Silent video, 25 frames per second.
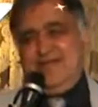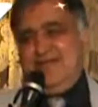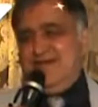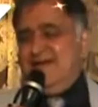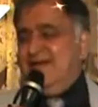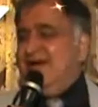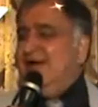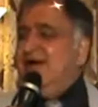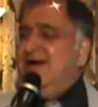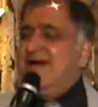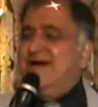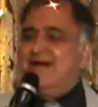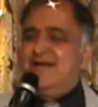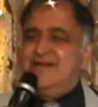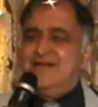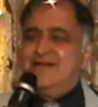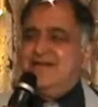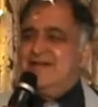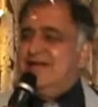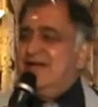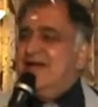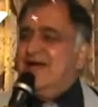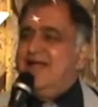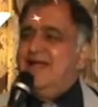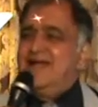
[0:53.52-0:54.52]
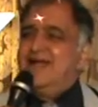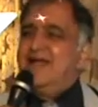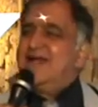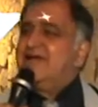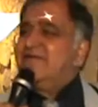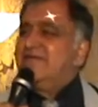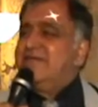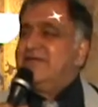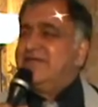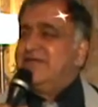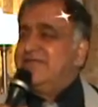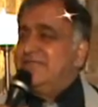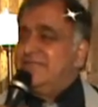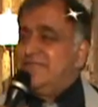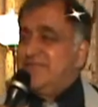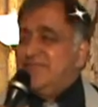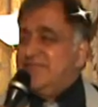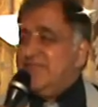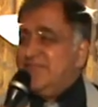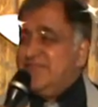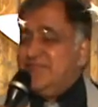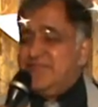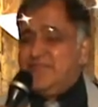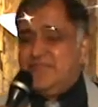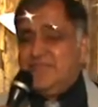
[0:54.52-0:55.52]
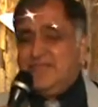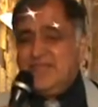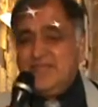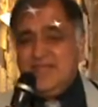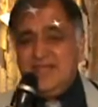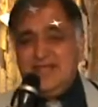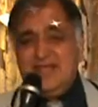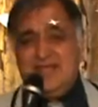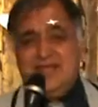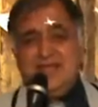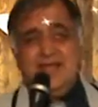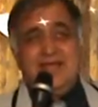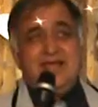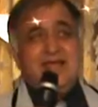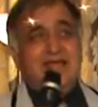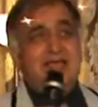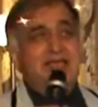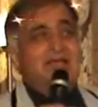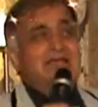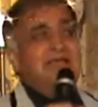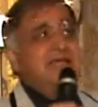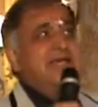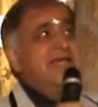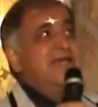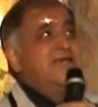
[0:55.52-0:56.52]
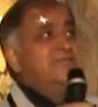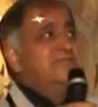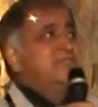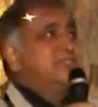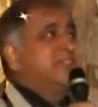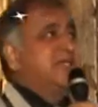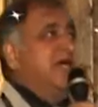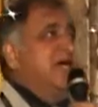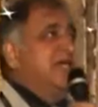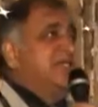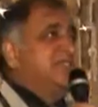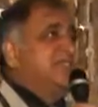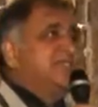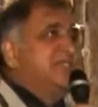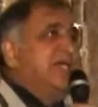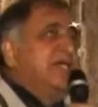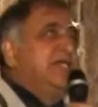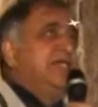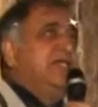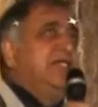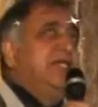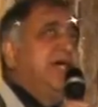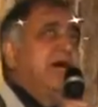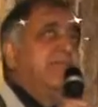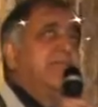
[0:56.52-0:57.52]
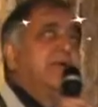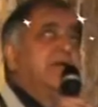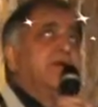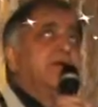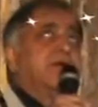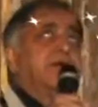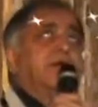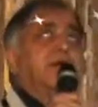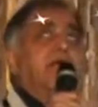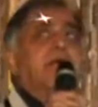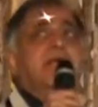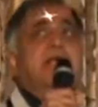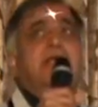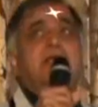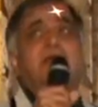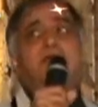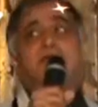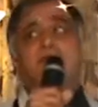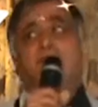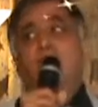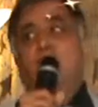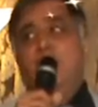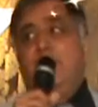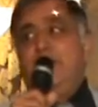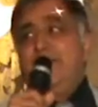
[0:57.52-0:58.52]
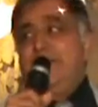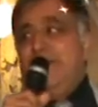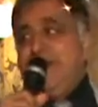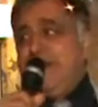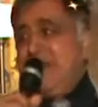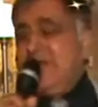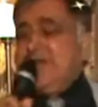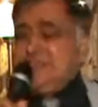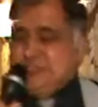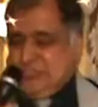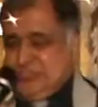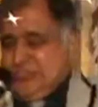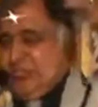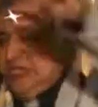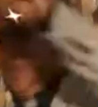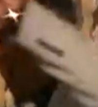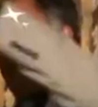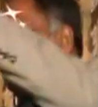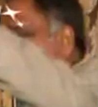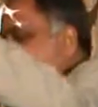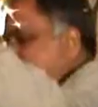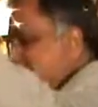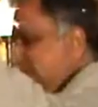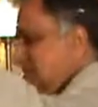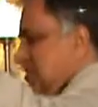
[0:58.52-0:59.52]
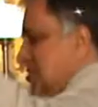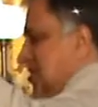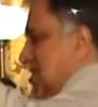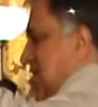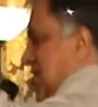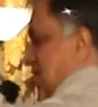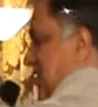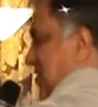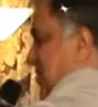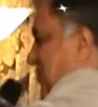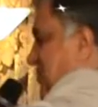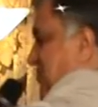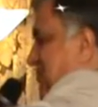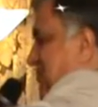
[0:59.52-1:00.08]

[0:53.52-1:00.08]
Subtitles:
God, I love him. He gives us a double rainbow. Amen. Let's give us a God.